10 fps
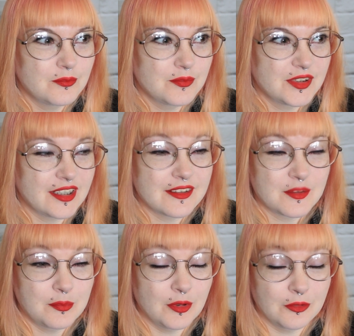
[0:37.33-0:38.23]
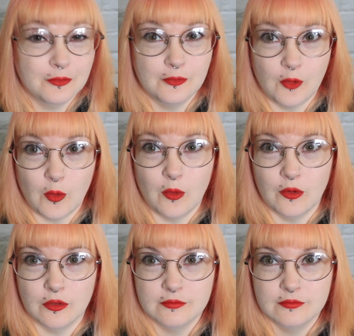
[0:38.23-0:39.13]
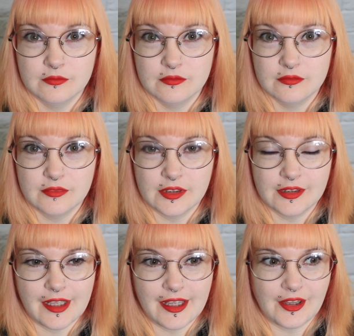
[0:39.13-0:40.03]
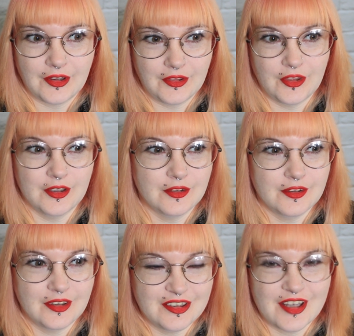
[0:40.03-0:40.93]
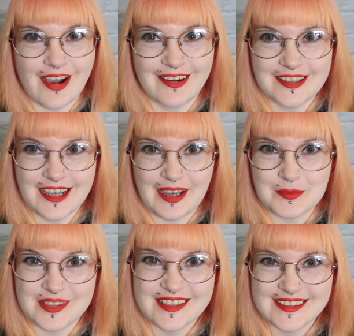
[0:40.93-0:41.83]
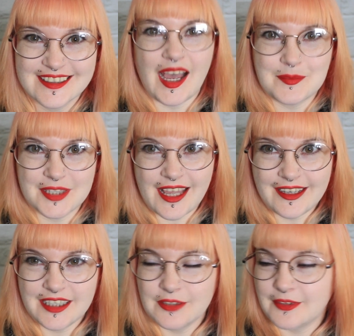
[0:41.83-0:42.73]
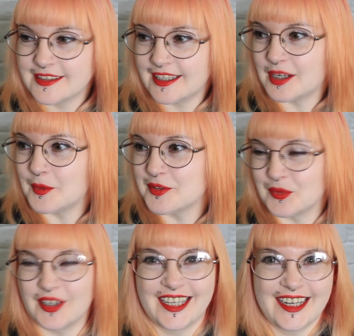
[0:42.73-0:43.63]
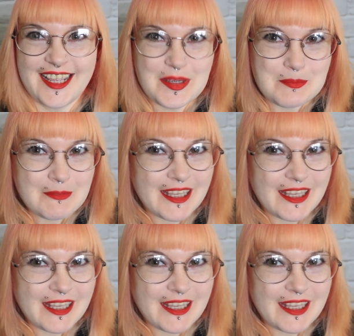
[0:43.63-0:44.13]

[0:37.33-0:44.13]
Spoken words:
since before the dark times. I'd be lying if I said I wasn't bricking it.